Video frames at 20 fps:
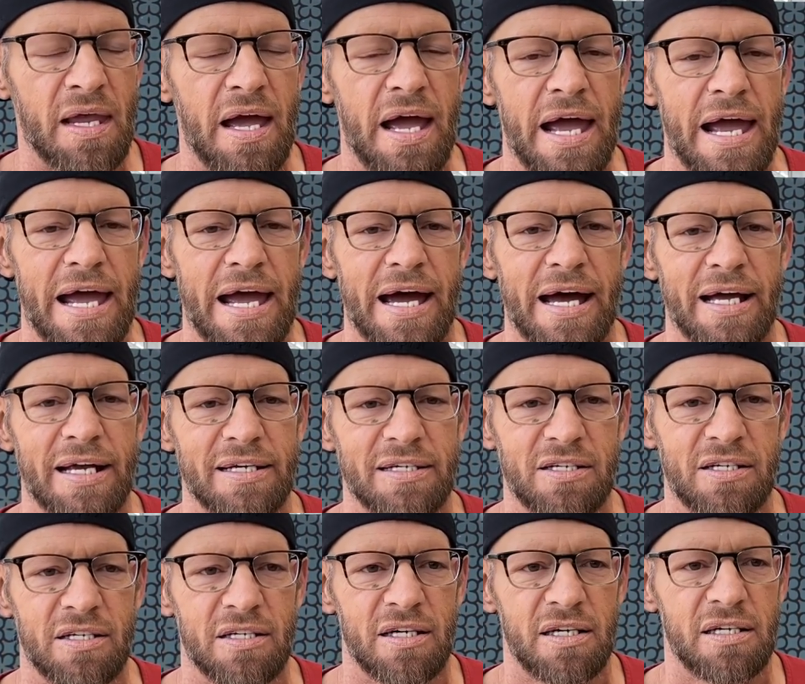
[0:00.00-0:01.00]
And
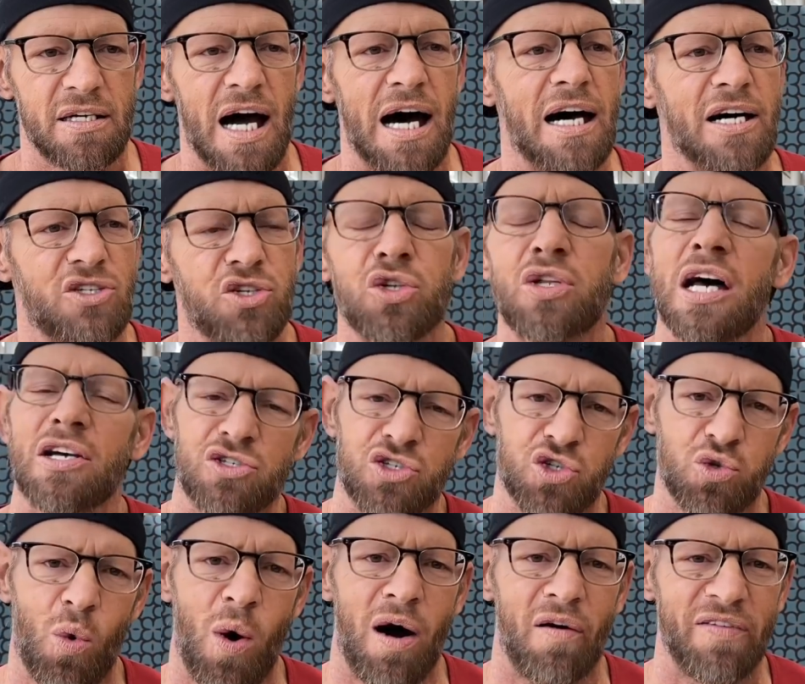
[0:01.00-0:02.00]

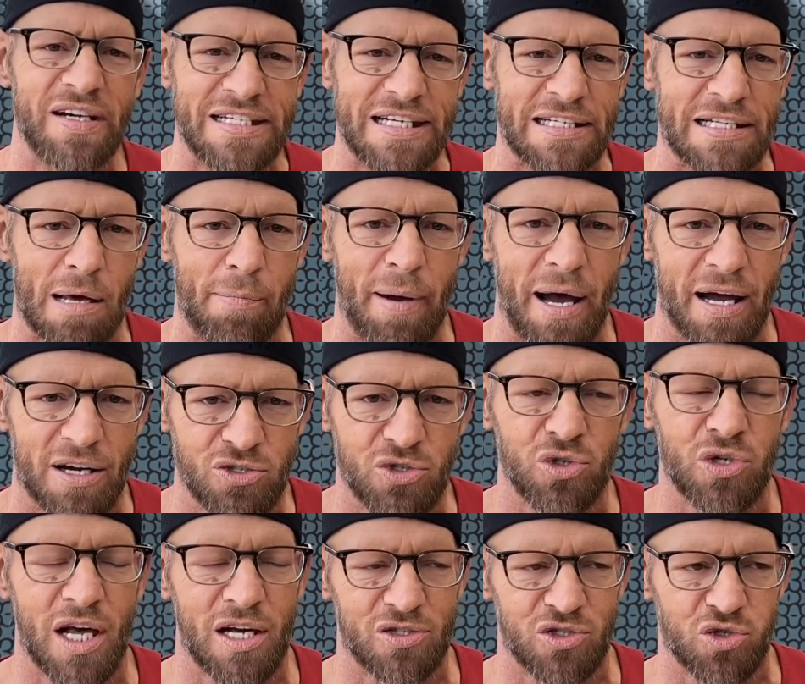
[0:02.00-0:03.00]
2012, I take that back,
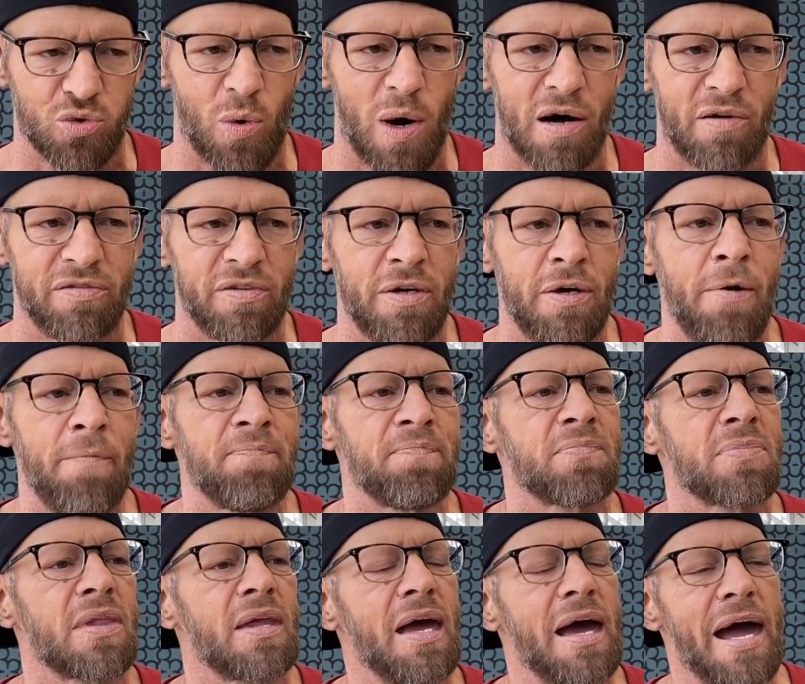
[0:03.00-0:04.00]
2012.
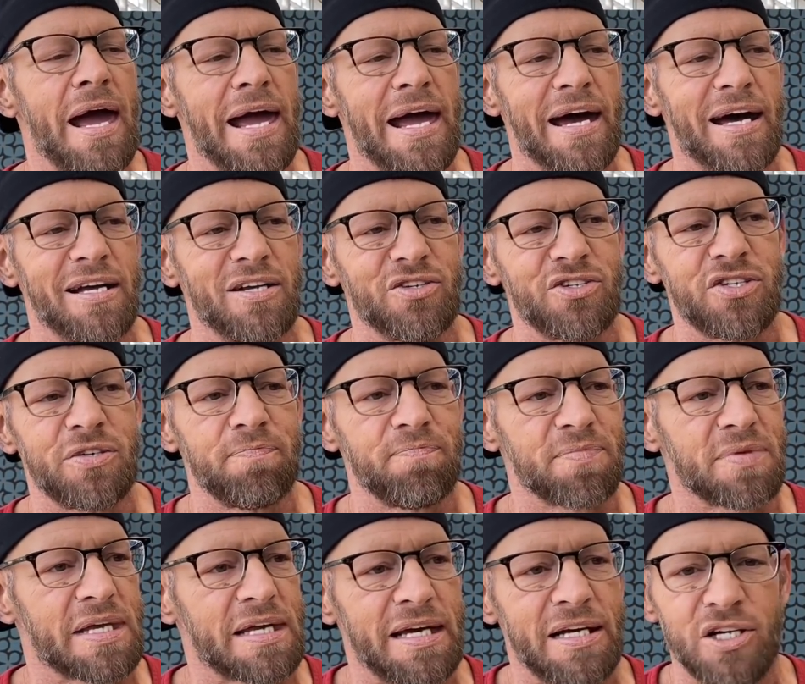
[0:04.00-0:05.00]
And
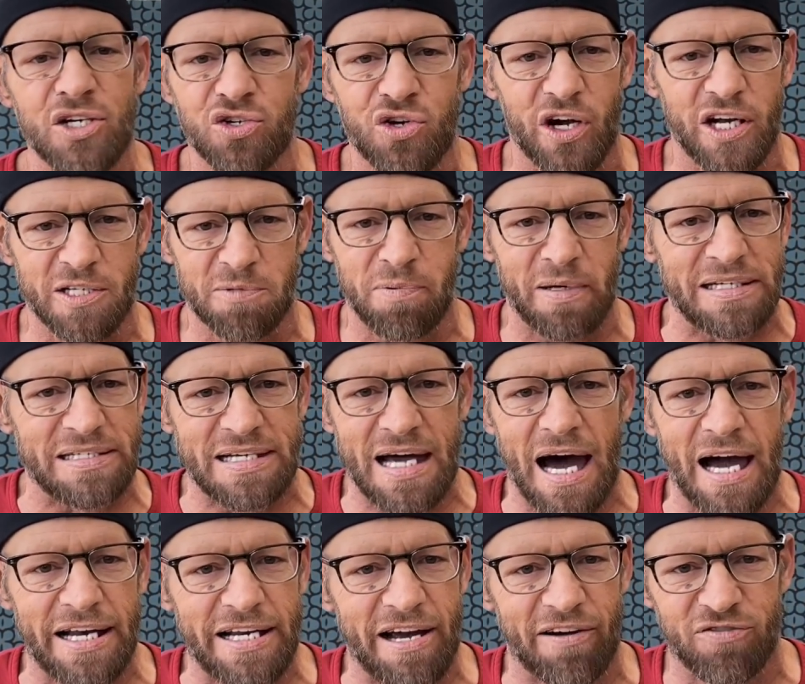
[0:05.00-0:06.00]
kidney transplant
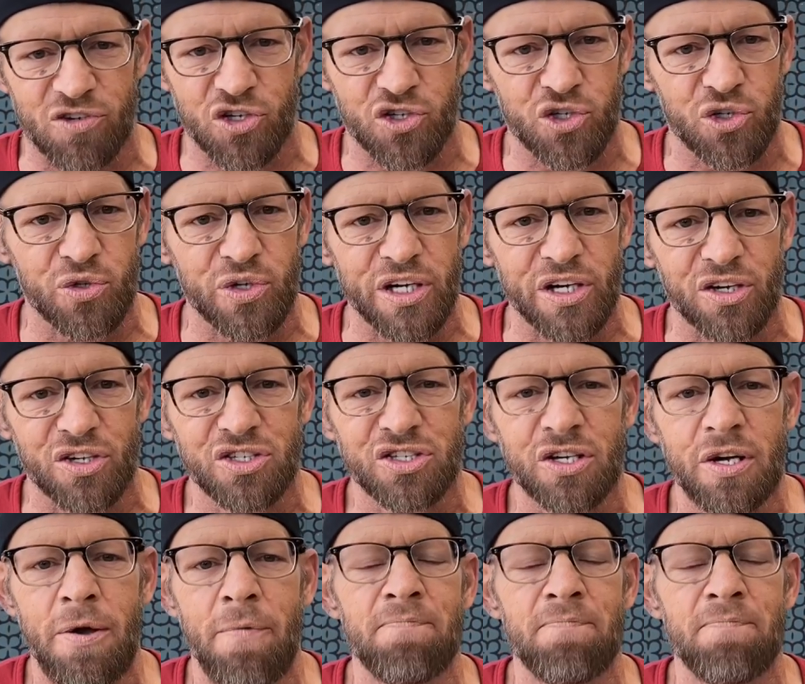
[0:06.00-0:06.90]
died after 2 years.